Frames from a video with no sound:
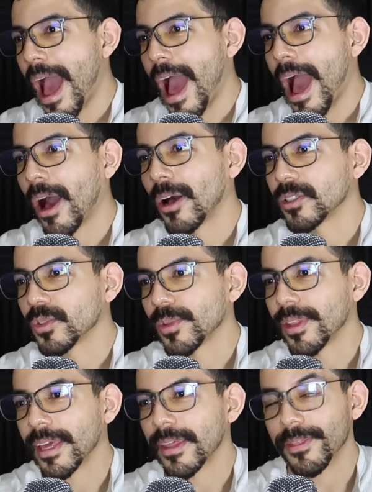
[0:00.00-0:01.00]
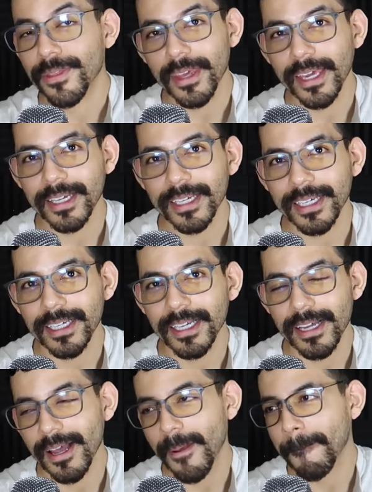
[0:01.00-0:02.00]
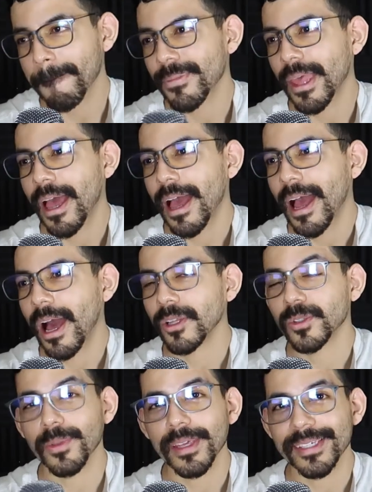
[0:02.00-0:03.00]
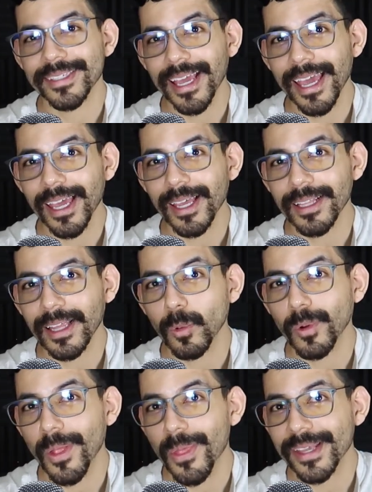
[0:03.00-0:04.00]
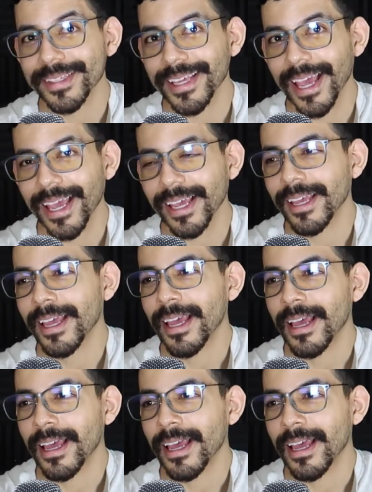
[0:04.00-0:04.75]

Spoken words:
how do they think, how do they say, like what do they say,